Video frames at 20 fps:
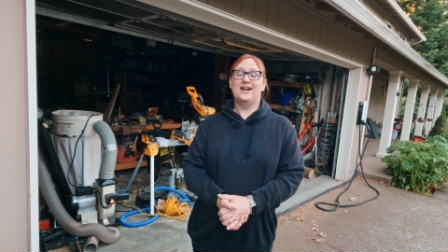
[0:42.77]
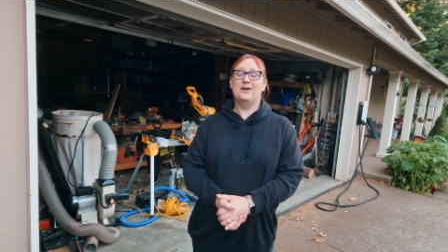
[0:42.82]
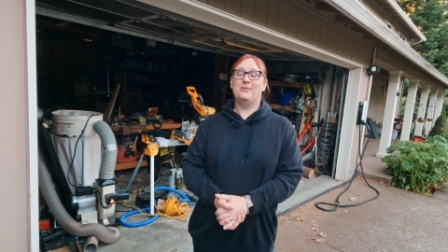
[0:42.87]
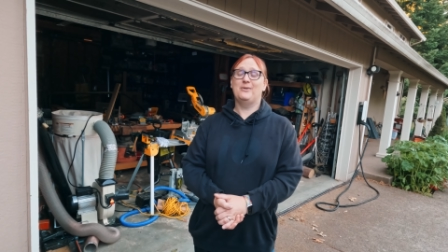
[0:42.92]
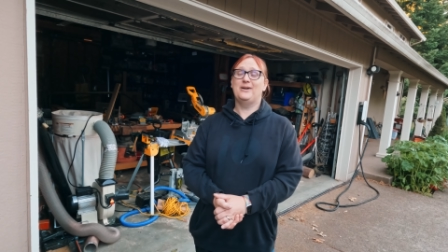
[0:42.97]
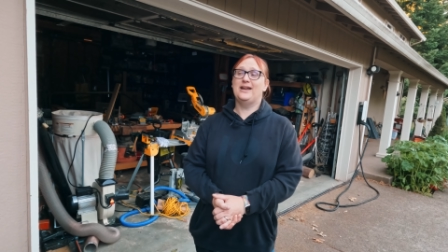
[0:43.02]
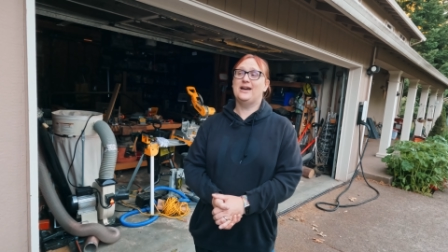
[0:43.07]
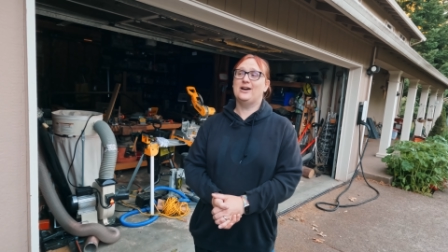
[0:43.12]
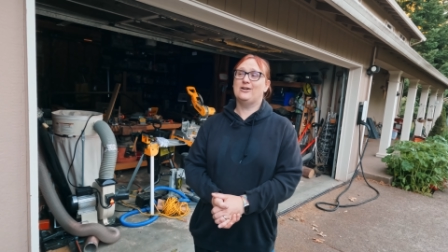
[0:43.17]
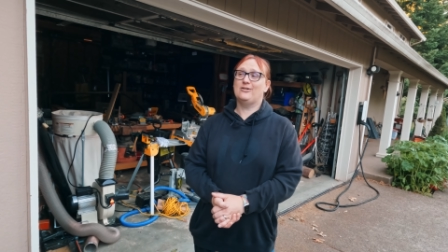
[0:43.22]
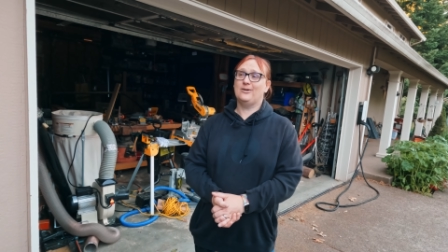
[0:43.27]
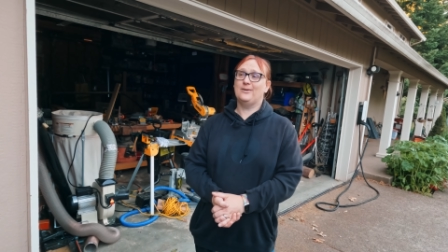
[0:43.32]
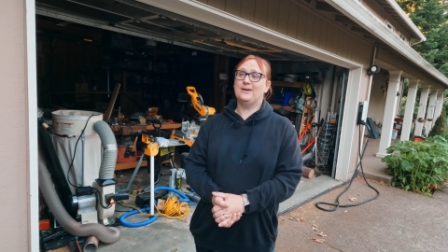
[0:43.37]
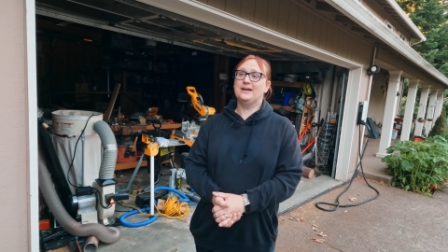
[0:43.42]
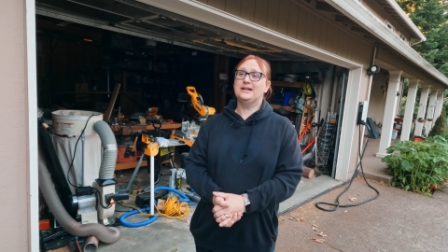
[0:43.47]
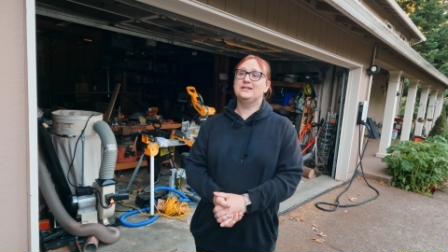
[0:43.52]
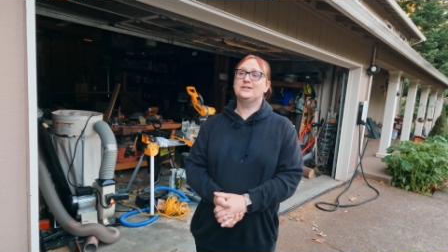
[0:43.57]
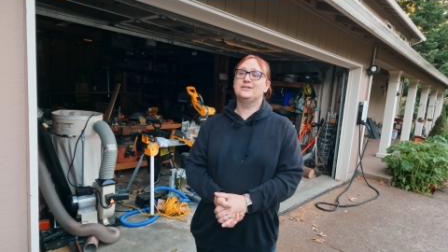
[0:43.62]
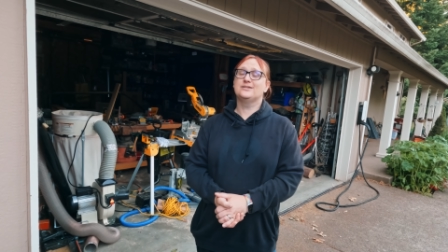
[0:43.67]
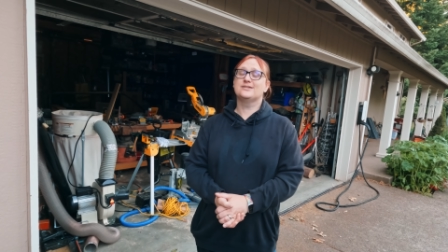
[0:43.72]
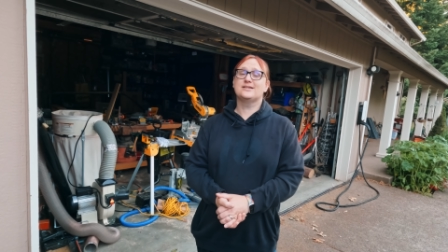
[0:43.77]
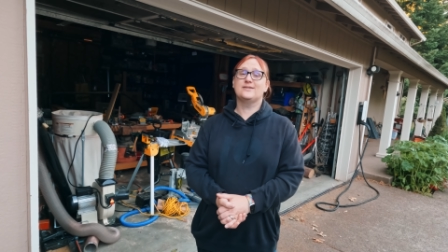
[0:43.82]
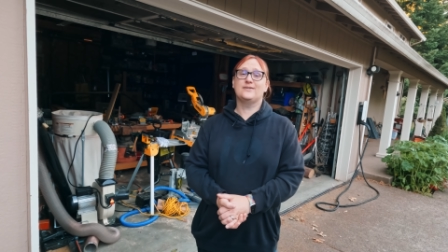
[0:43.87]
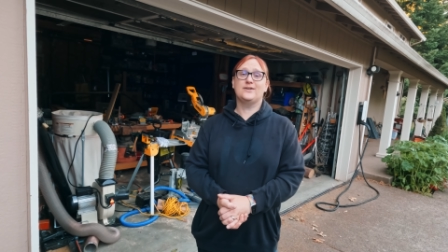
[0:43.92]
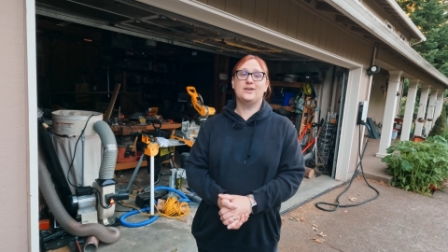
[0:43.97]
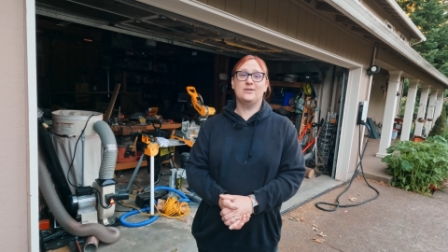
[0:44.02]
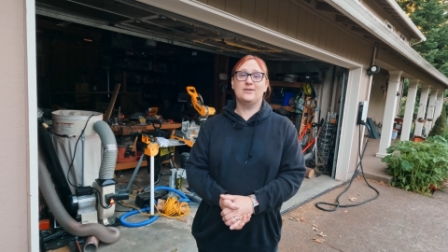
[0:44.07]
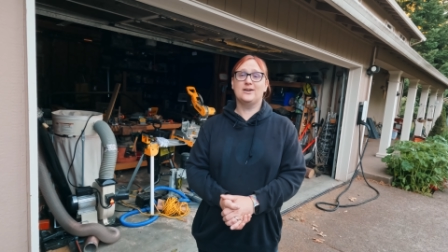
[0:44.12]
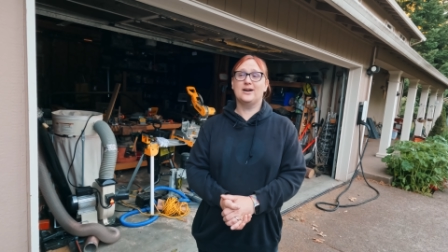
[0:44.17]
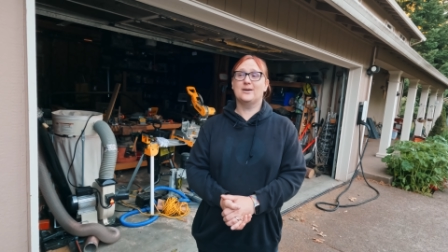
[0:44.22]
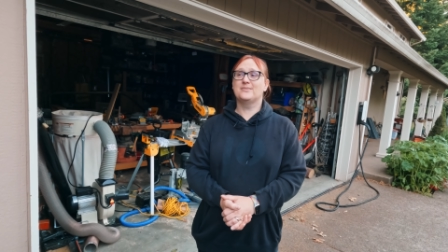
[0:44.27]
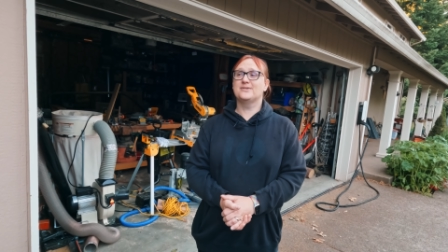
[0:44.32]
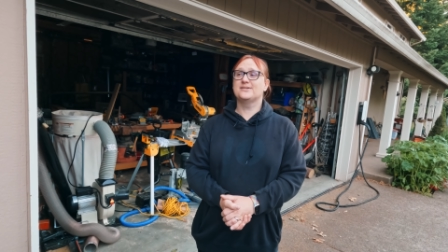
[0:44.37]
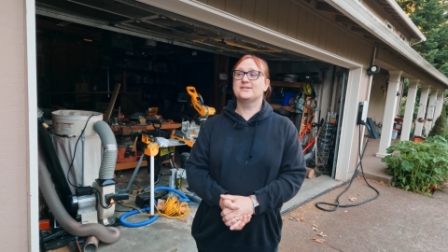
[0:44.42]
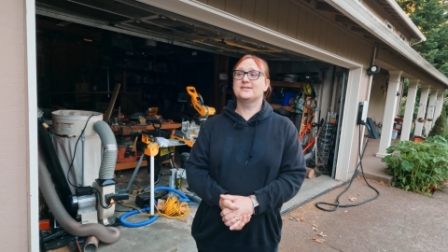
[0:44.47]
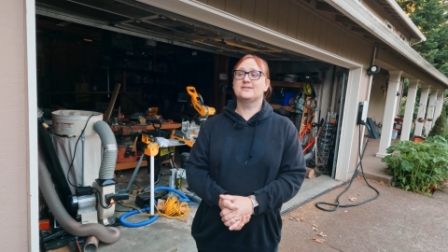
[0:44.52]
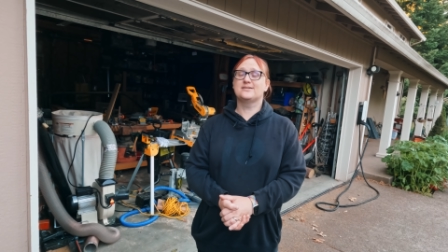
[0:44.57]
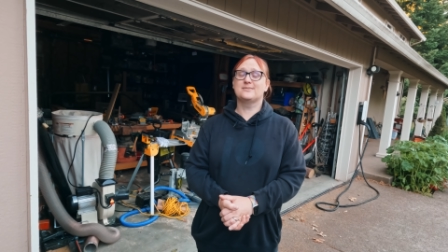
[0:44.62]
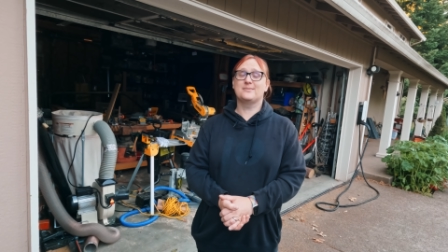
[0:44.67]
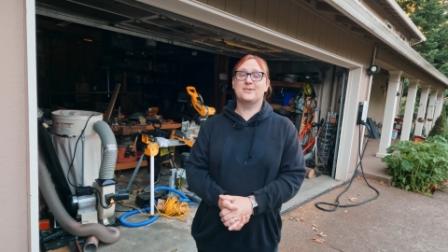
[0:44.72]
And we're now growing lots of
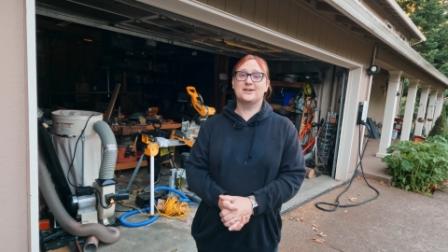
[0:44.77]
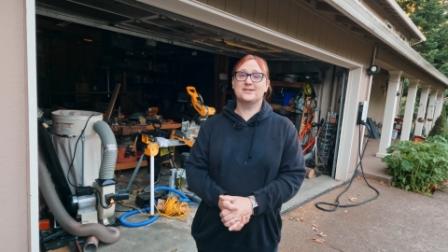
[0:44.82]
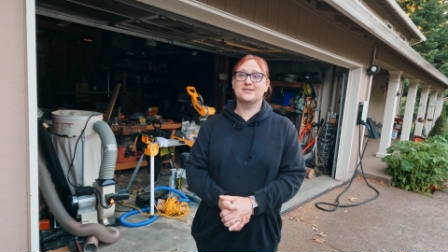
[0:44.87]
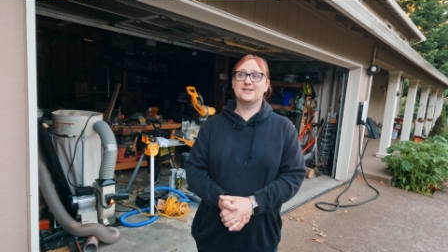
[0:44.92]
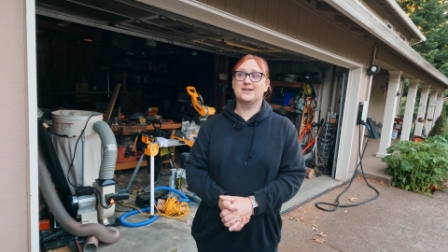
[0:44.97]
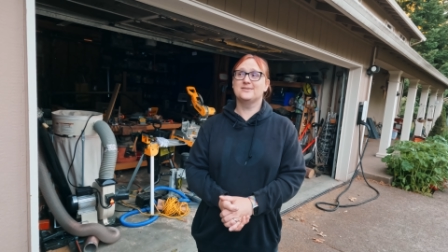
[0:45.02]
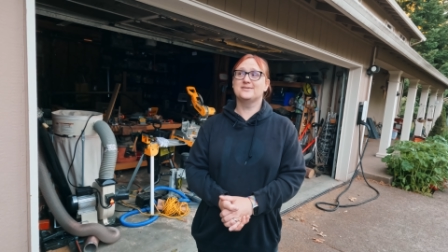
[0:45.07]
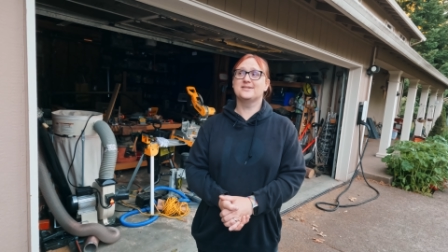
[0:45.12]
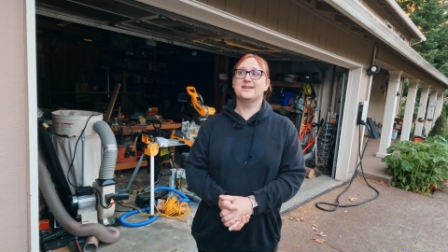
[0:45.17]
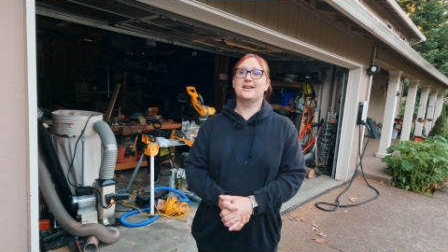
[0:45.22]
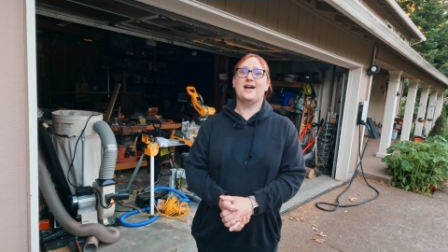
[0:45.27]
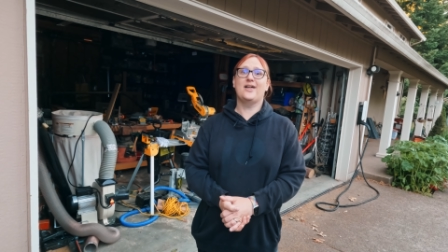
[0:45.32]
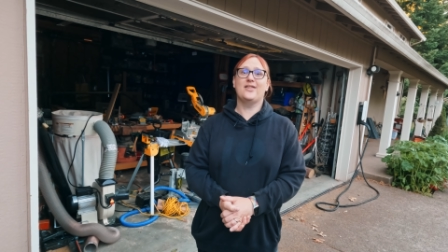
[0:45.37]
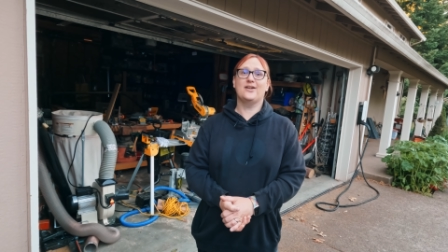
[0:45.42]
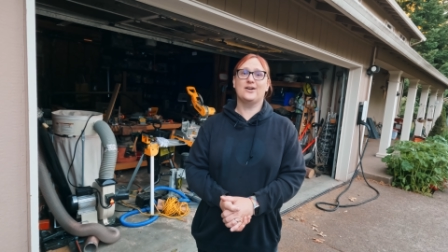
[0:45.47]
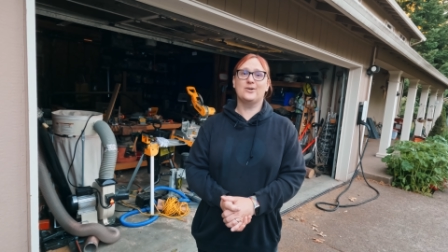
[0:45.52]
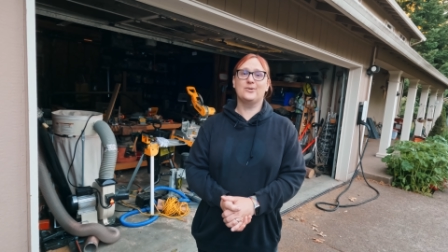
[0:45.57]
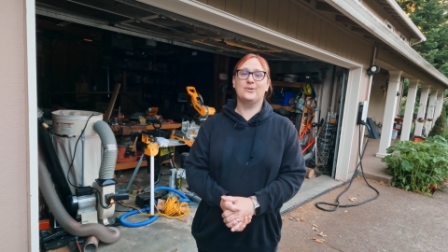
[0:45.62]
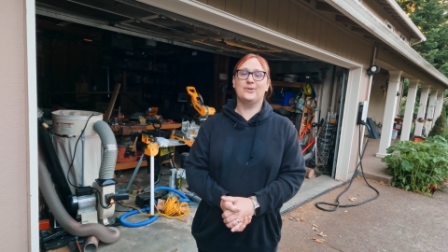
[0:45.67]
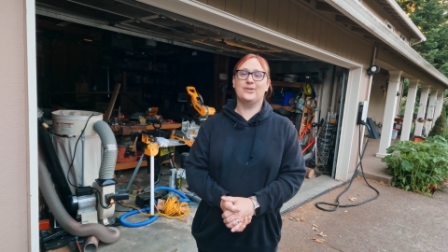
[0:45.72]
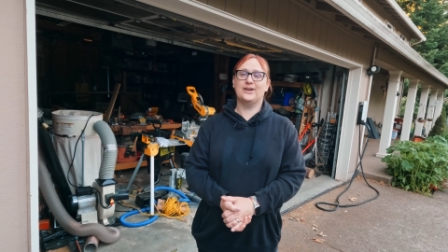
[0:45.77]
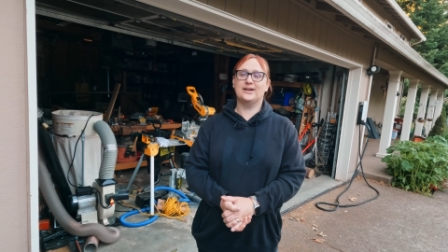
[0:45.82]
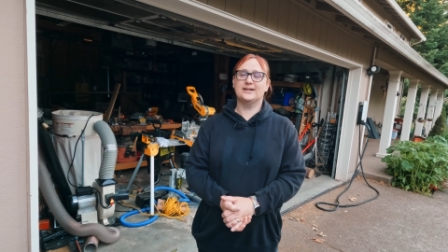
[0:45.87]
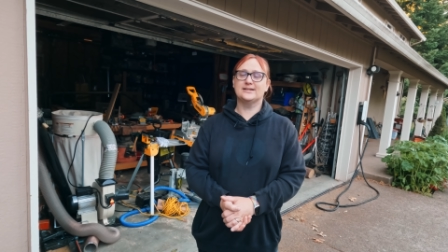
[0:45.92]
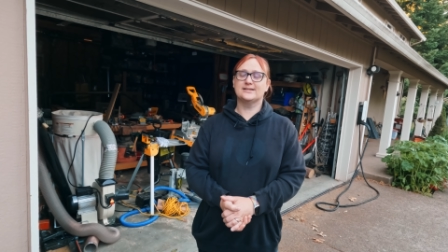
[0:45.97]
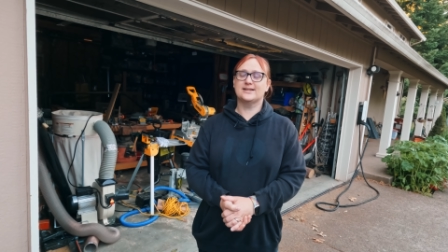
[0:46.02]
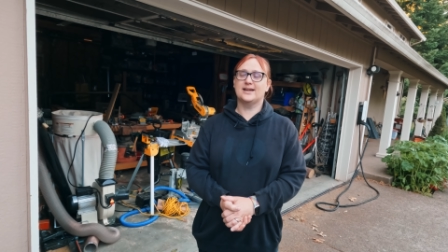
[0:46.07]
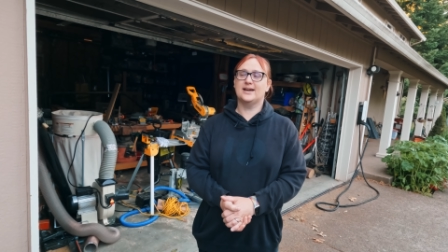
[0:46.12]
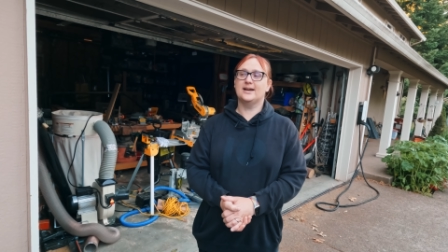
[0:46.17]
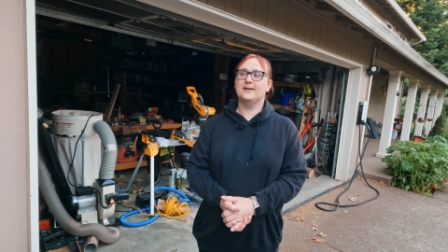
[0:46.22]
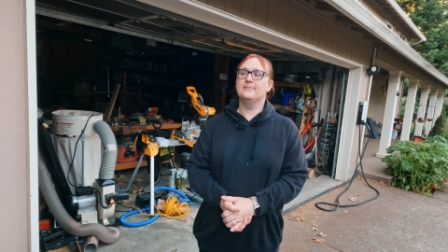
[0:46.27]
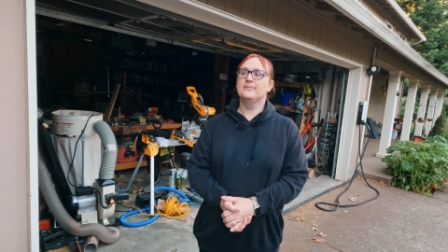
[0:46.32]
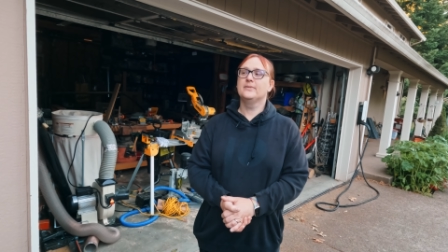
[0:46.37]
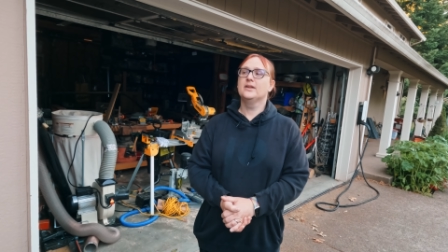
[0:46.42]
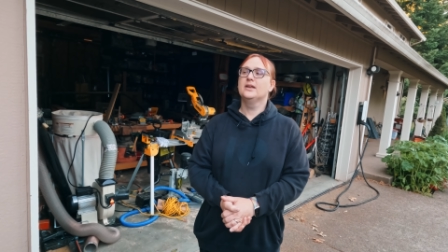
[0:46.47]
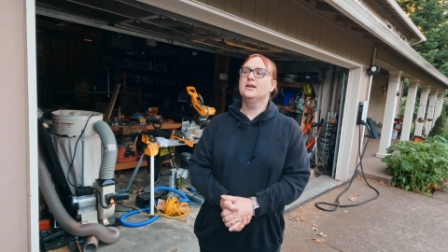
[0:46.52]
cucumbers and tomatoes and other cool things there.